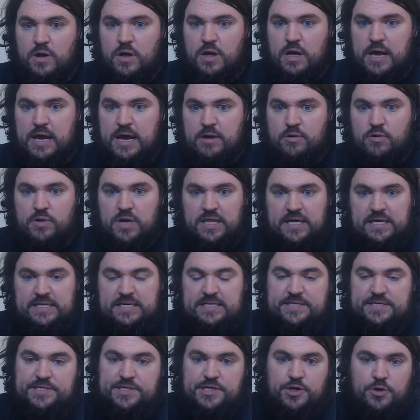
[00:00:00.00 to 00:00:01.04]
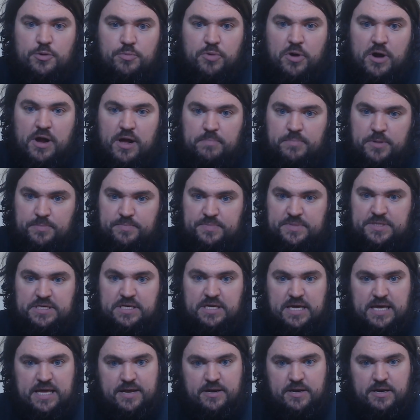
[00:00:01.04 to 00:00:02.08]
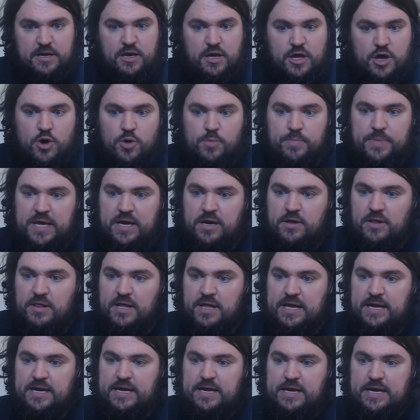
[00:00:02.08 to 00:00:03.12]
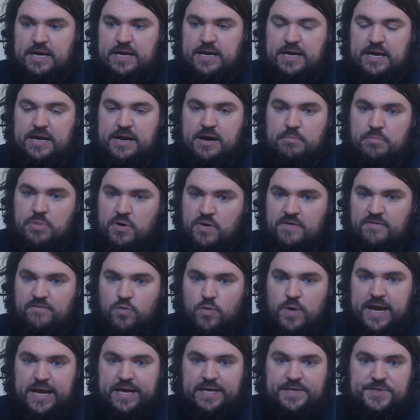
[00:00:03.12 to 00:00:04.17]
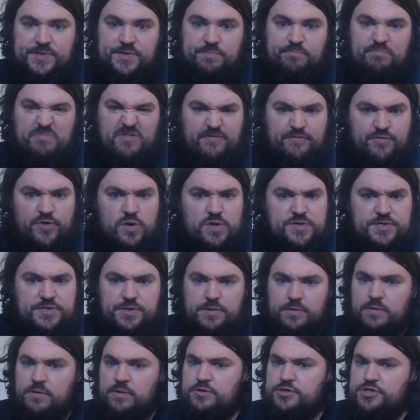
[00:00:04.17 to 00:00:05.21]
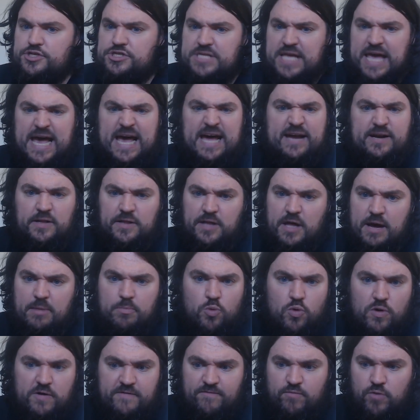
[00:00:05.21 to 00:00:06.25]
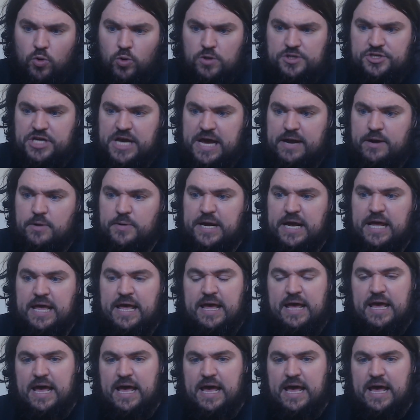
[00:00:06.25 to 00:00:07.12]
really, these two problems can commingle in a number of ways. First, just add a lot more foreshadowing.